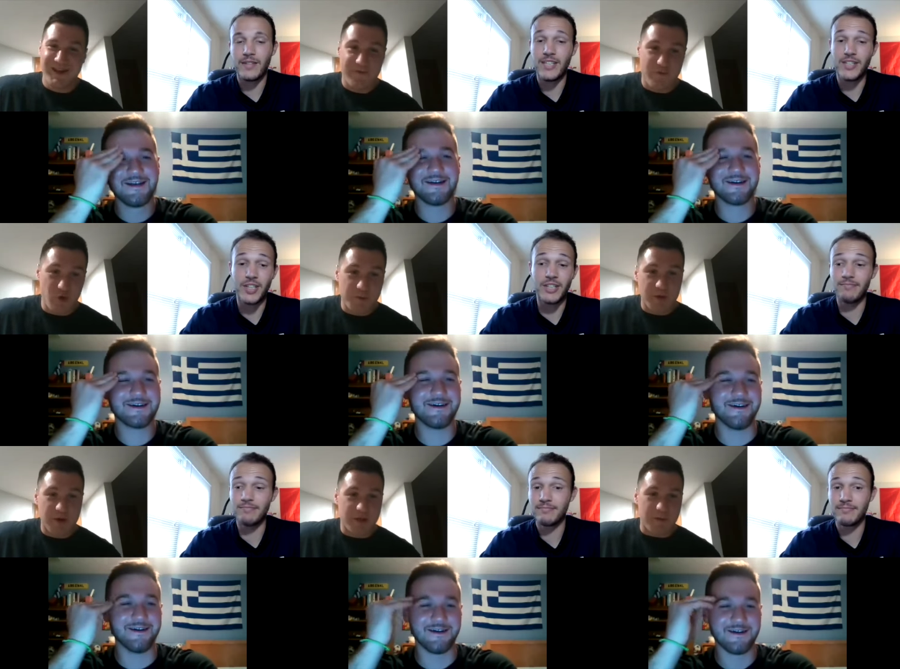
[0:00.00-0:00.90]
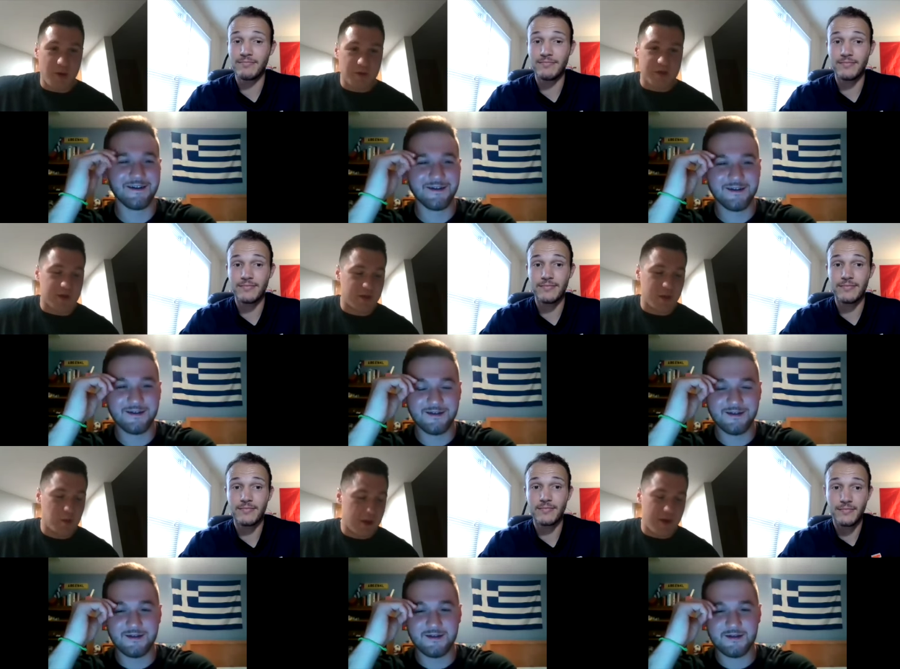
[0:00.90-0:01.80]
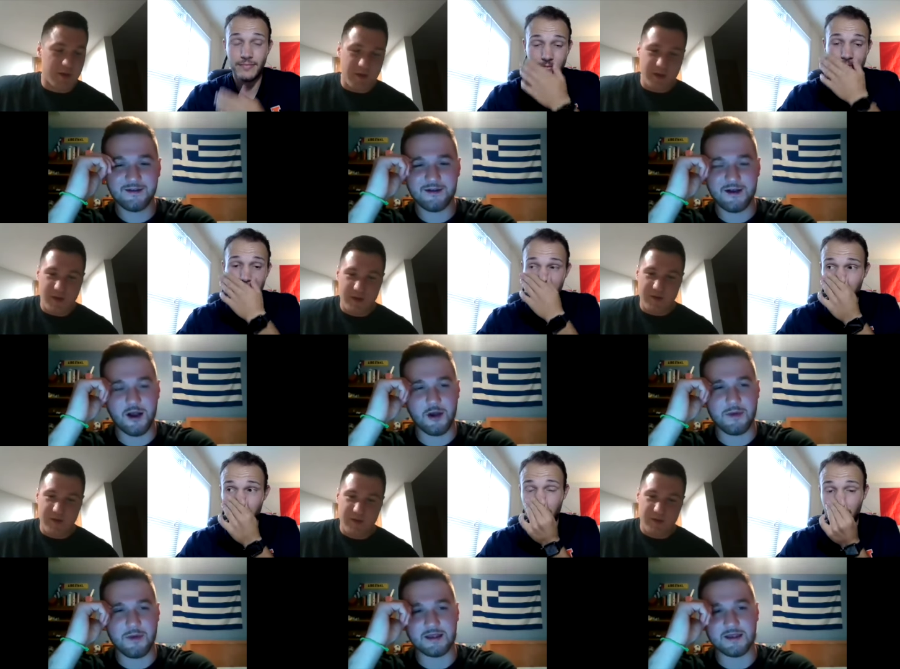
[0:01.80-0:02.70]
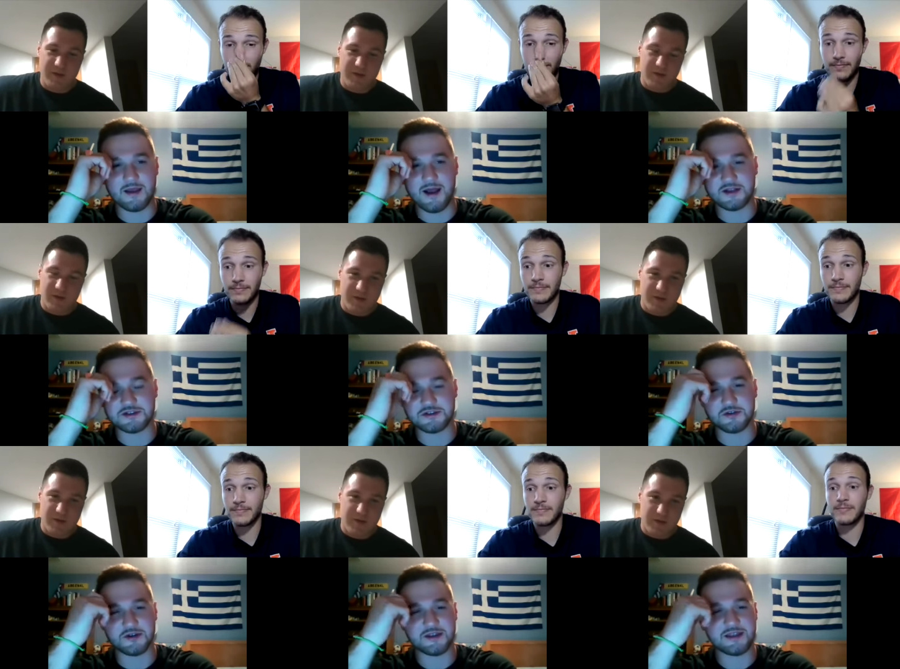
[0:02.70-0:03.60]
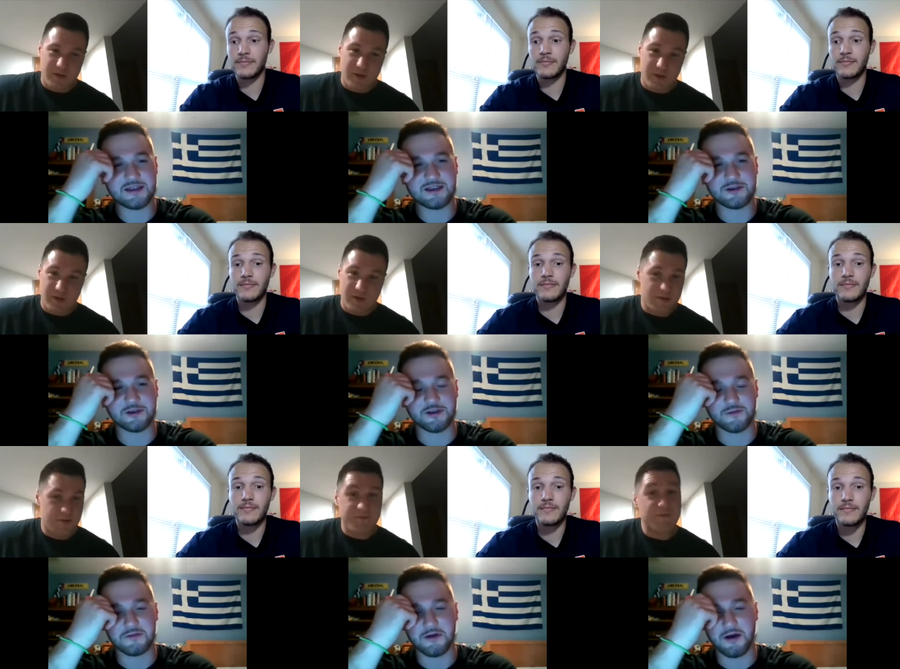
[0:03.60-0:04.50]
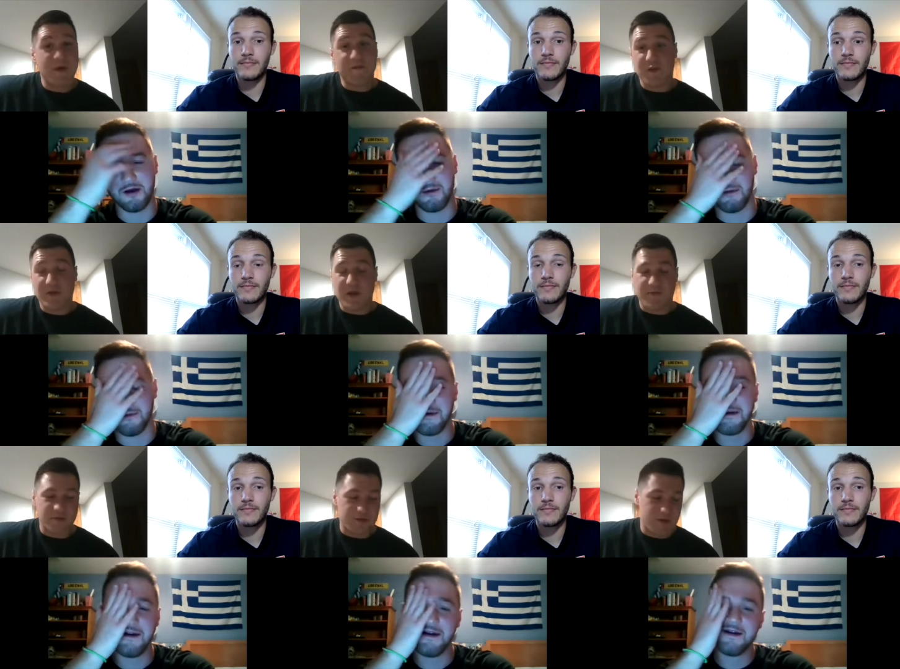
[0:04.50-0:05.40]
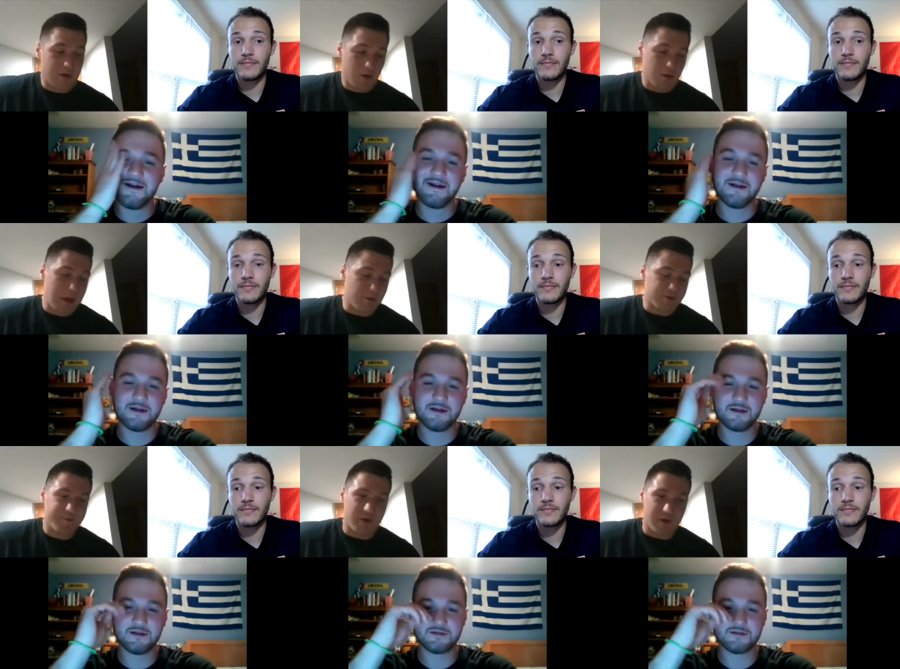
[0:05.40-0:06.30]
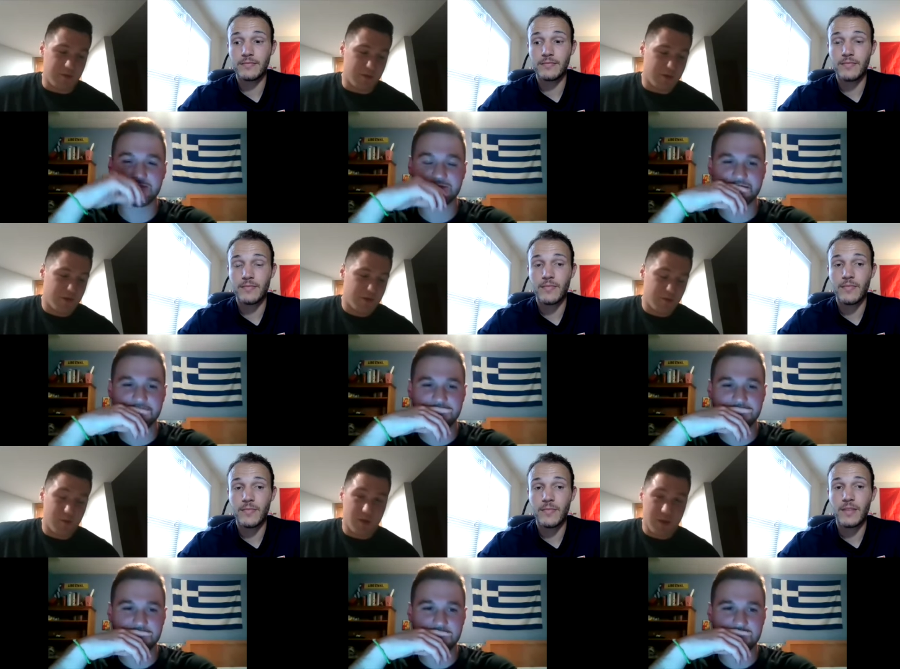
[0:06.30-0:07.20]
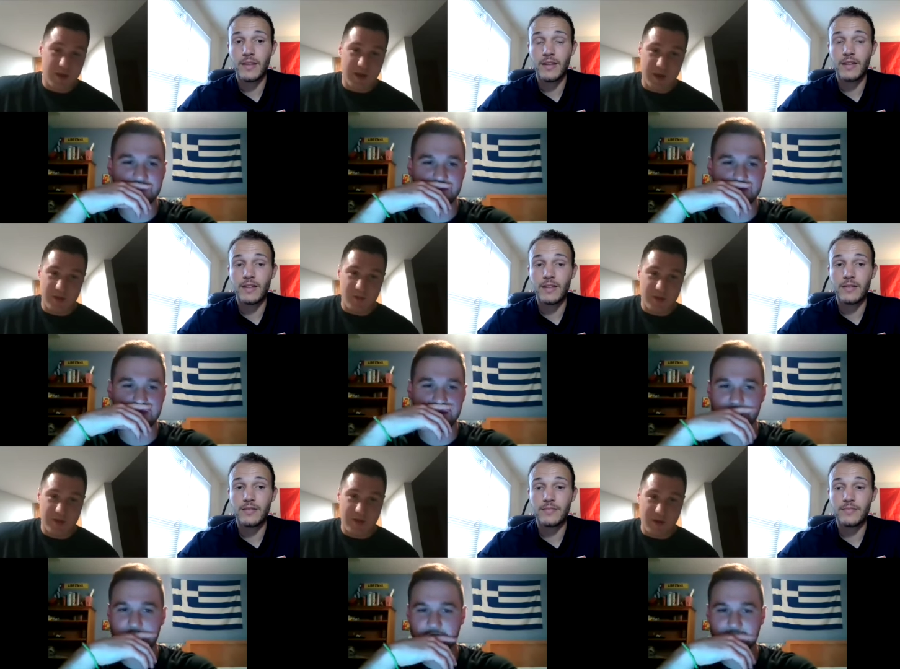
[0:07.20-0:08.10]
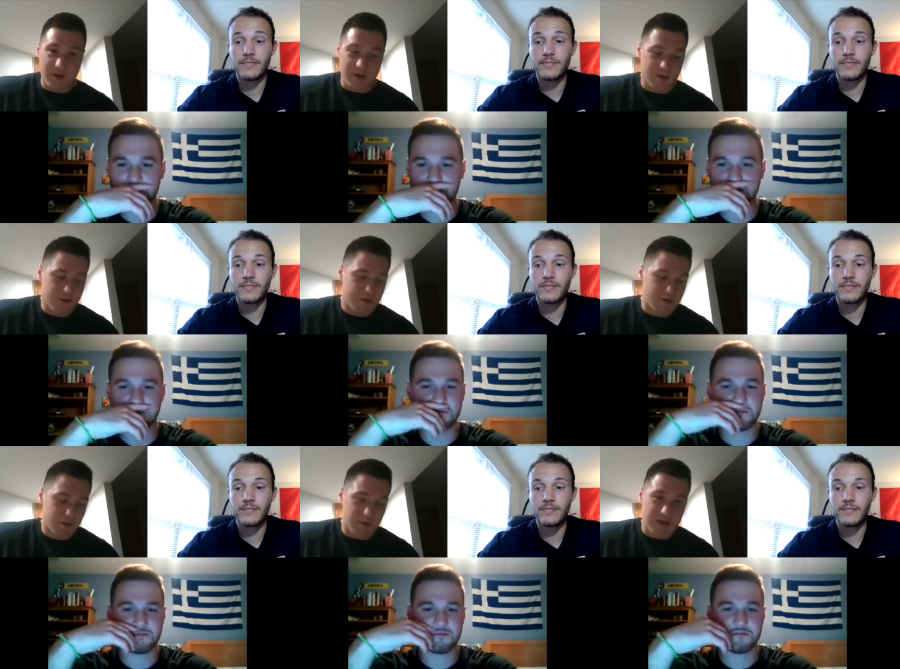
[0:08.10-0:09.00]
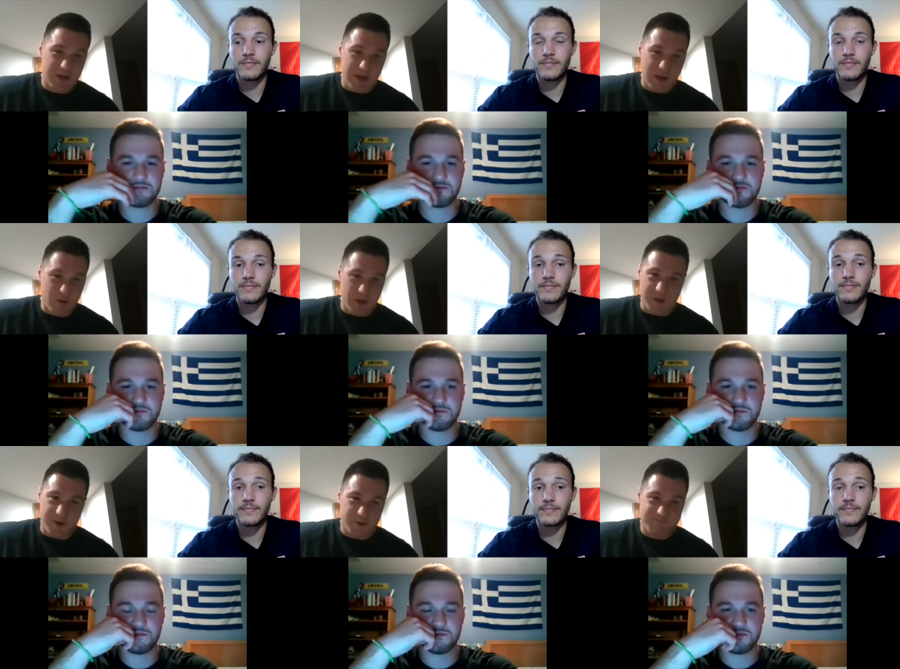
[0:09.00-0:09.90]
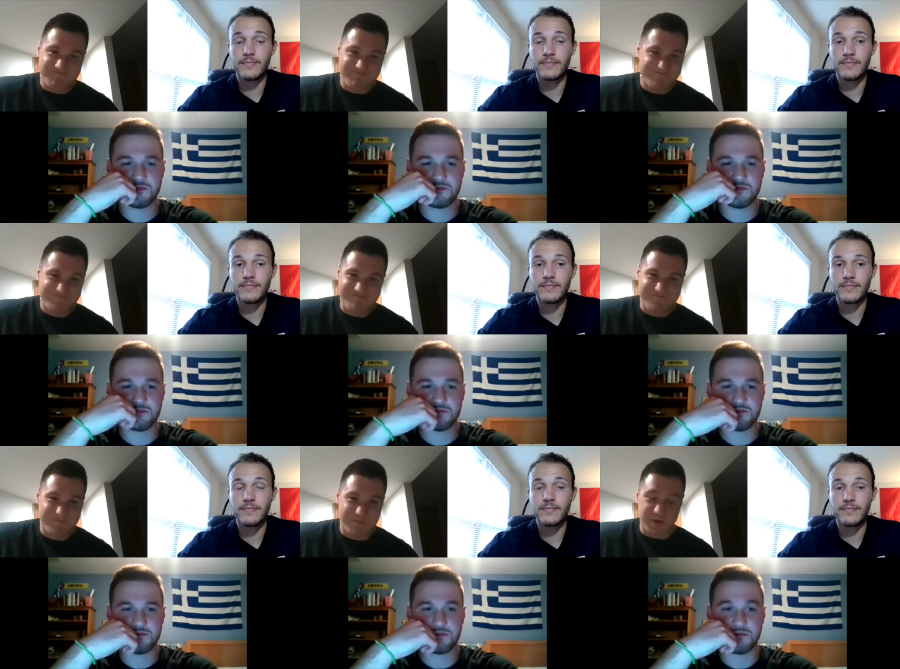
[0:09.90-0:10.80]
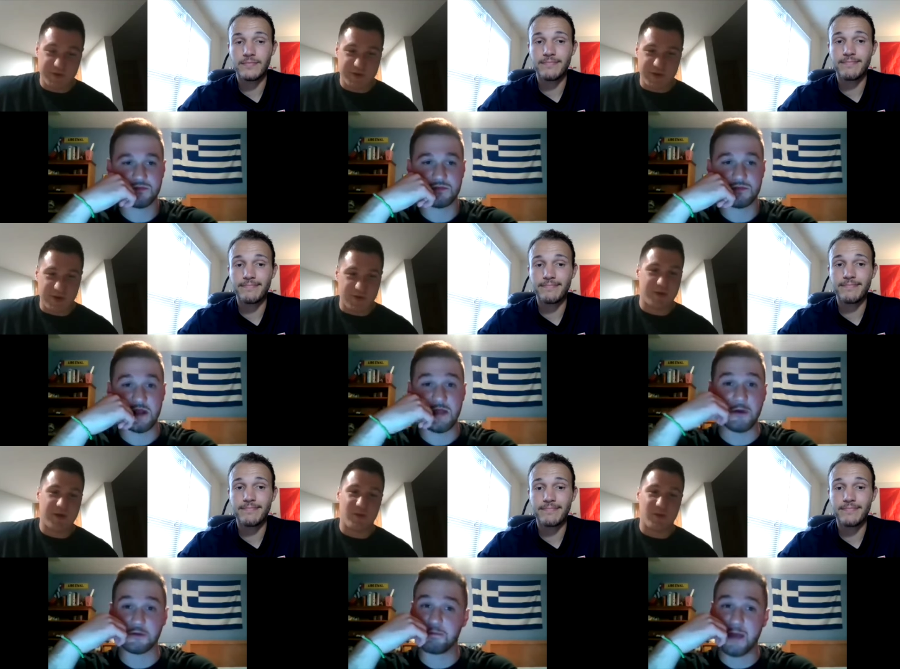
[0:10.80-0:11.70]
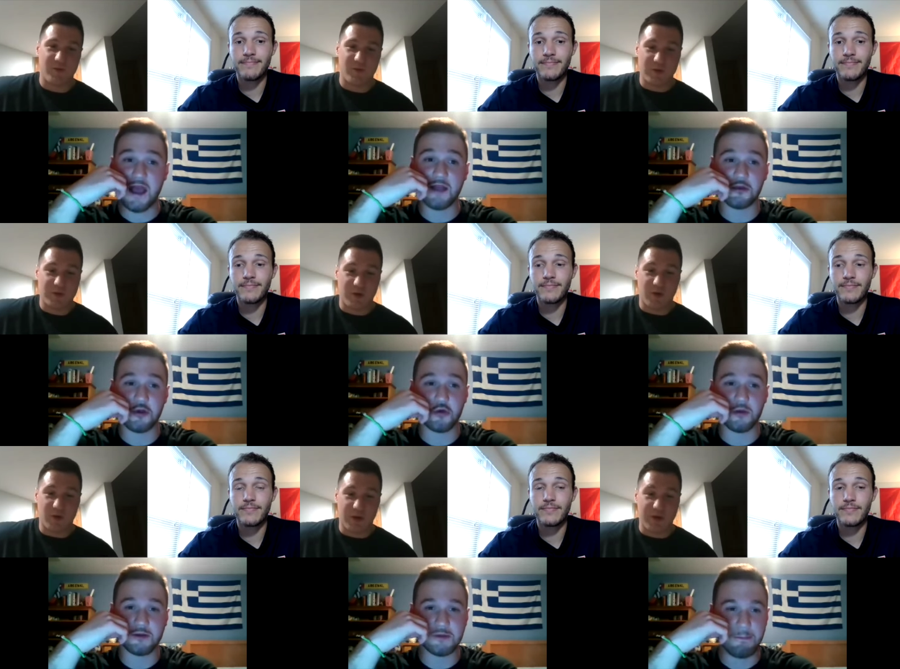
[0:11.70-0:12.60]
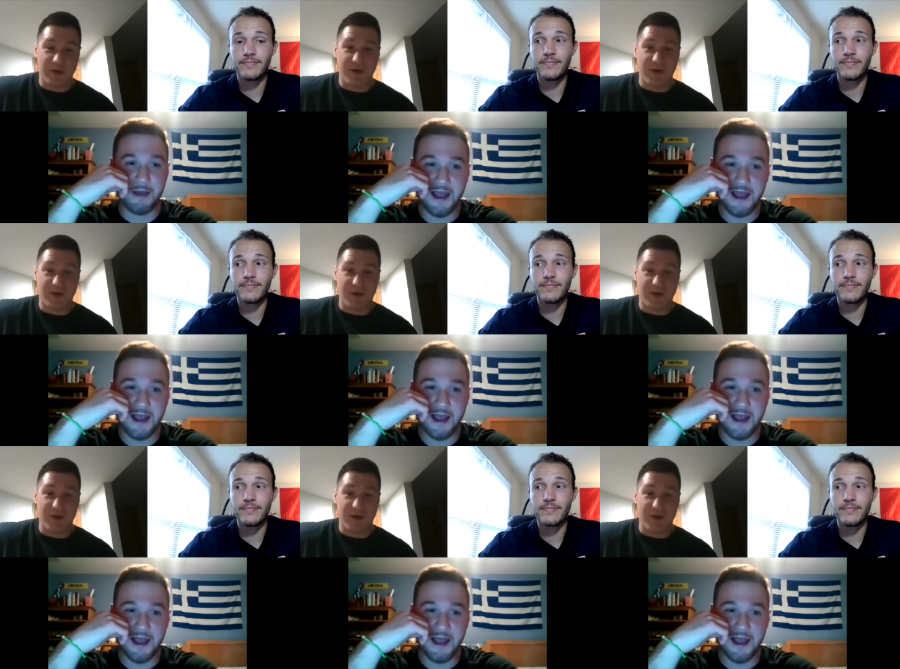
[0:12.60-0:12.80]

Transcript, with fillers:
Speaker 1: Forsberg hit the post like two times. Oh my gosh, dude, he could have. That oh. first half was the whole game was fun, but once they got once uh Sweden got that red card, it was just like and that was bad too. That was like, a